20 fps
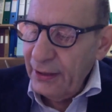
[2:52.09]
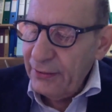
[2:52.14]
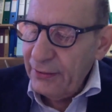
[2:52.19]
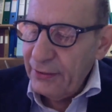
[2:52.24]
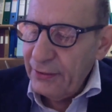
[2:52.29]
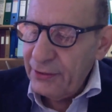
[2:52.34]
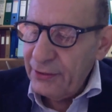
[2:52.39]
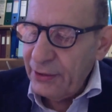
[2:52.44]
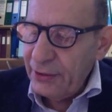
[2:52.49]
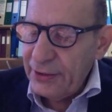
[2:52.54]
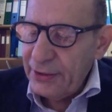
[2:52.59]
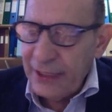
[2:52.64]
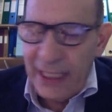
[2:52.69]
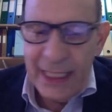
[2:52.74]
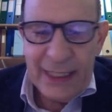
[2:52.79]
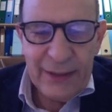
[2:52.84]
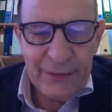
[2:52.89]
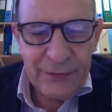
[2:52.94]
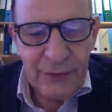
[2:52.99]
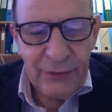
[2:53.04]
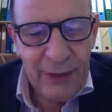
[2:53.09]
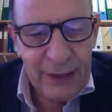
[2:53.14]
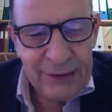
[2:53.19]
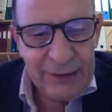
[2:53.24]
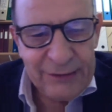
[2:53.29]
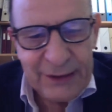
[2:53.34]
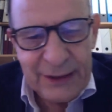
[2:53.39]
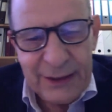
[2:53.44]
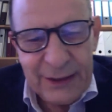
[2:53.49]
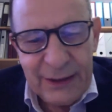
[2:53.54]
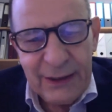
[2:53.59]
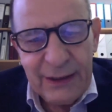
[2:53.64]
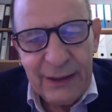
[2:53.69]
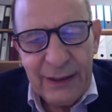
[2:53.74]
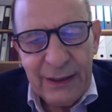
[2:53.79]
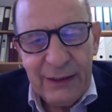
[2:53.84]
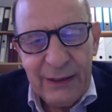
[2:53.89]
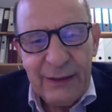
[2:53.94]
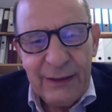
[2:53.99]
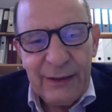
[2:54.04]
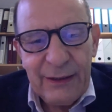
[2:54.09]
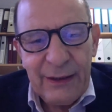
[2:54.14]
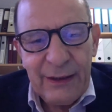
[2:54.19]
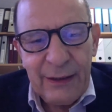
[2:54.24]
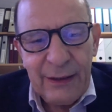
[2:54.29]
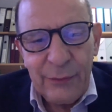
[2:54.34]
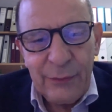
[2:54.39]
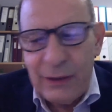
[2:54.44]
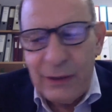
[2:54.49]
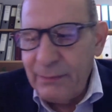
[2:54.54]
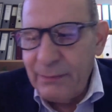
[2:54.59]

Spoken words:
The take of the vaccine will